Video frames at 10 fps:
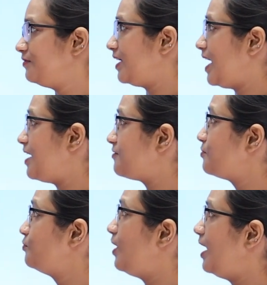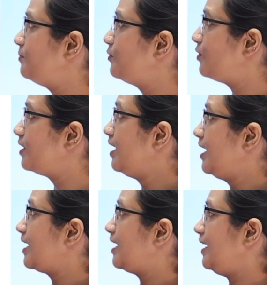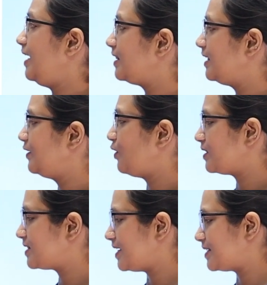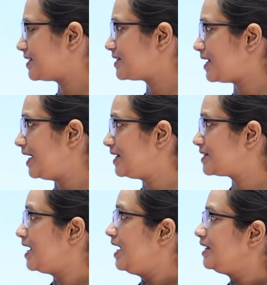we have one more connect the dots exercise.